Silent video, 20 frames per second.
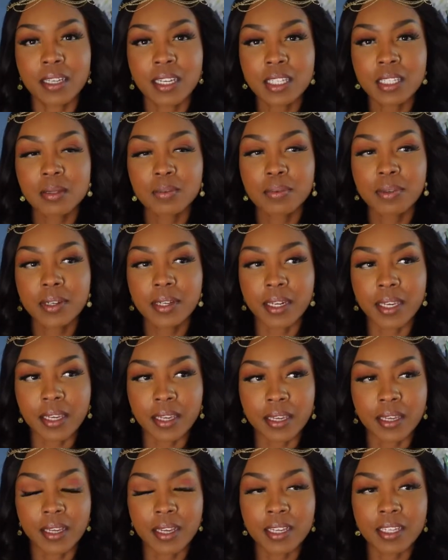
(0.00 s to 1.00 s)
It's
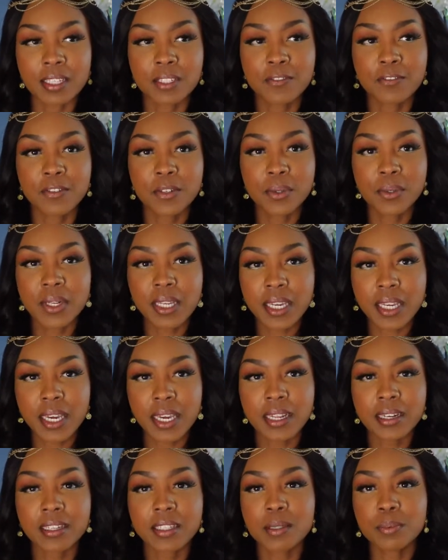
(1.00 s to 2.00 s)
pretty. It's fruity
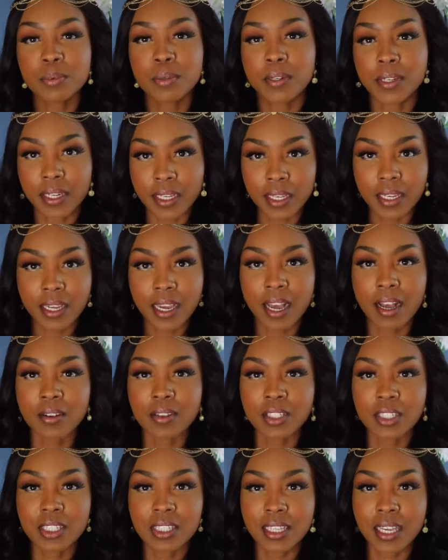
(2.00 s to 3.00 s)
and it's pretty. I'll
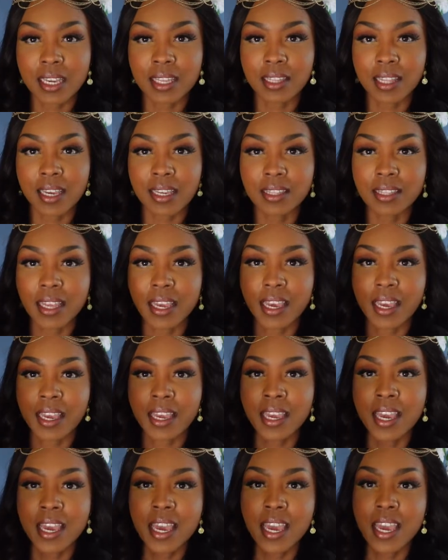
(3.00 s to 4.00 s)
just say it like that.
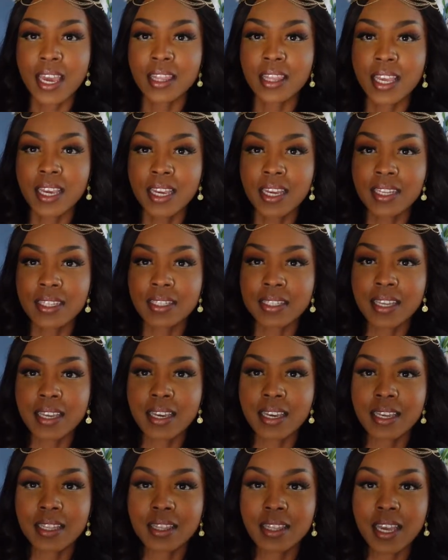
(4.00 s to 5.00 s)
And like I
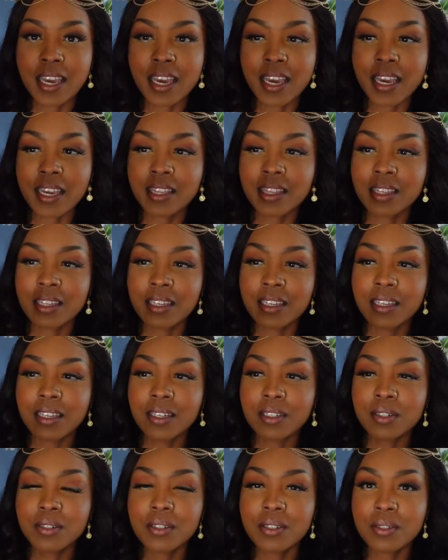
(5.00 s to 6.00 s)
said, like the
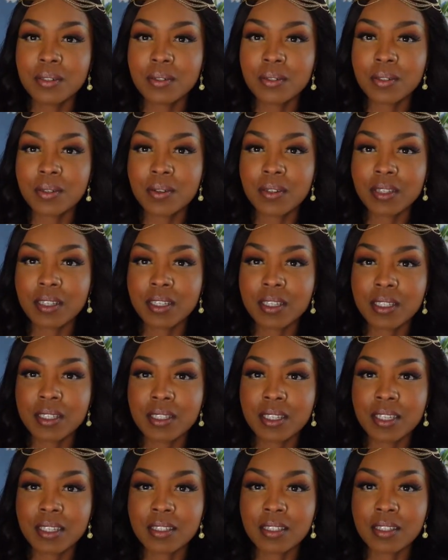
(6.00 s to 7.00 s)
crystals on this
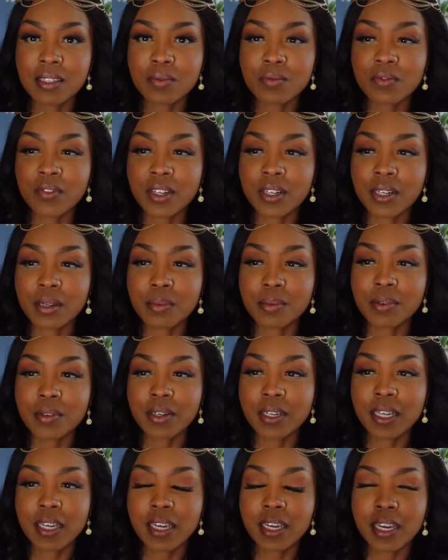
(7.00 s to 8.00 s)
is very
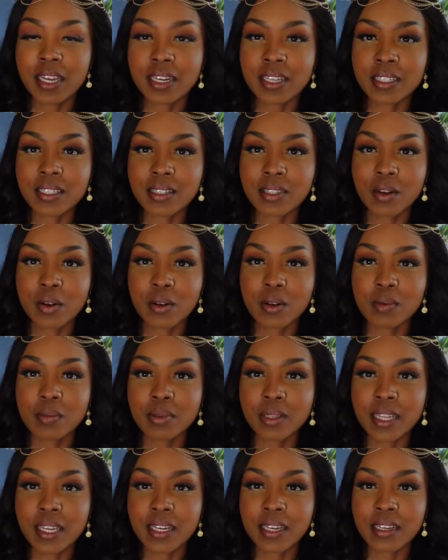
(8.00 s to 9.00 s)
pretty and it's gold
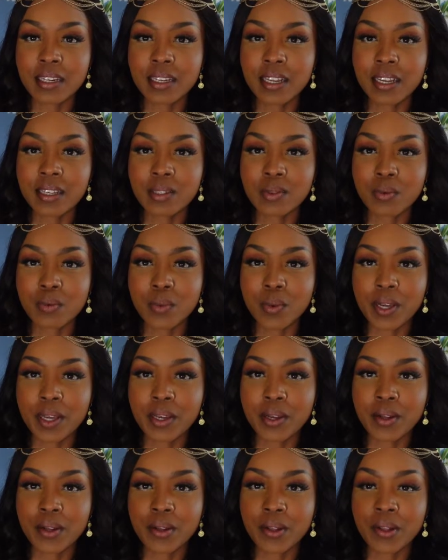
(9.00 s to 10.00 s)
plated as
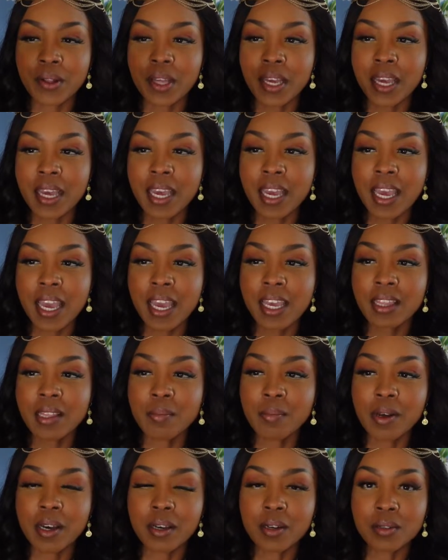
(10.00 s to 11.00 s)
well. And the
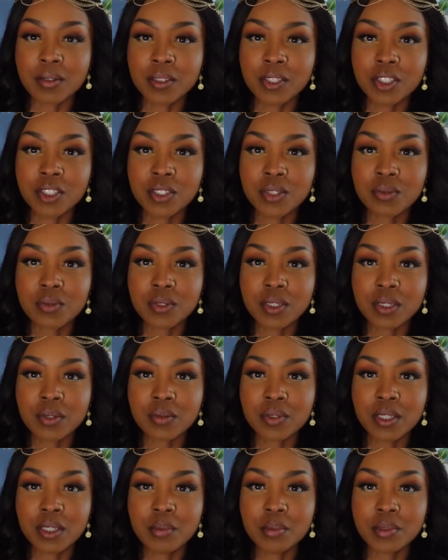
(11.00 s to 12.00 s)
bottle is just really,
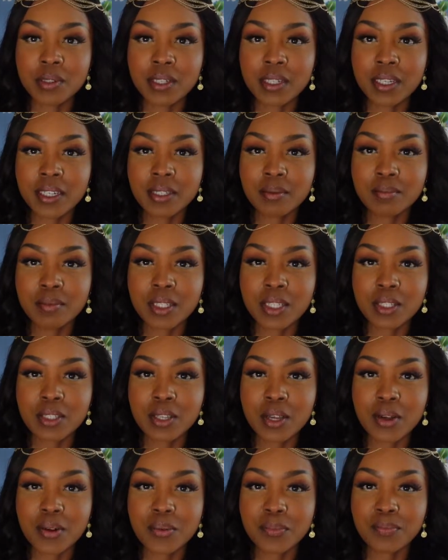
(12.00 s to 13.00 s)
really pretty.
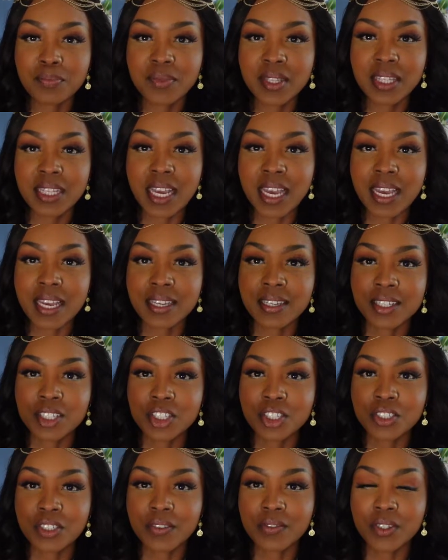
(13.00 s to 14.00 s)
So that is
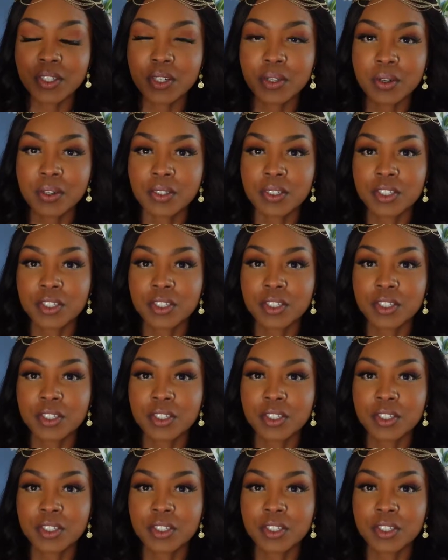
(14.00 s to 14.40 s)
Chavador.